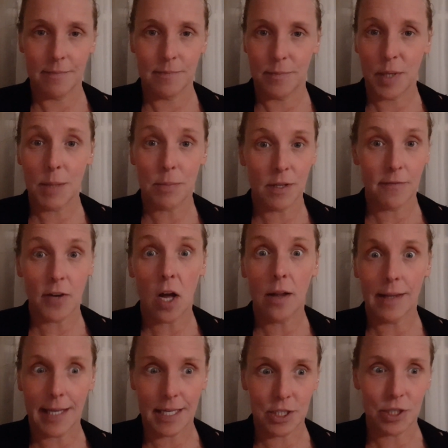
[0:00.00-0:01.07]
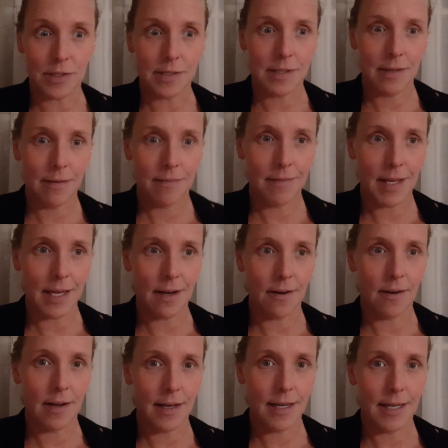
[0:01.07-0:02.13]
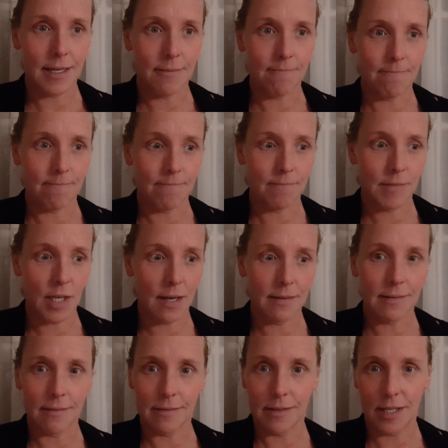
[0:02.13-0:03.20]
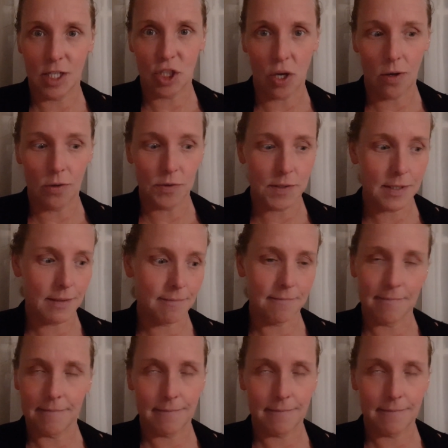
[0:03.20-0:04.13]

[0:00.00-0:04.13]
people of all ages there, young adults and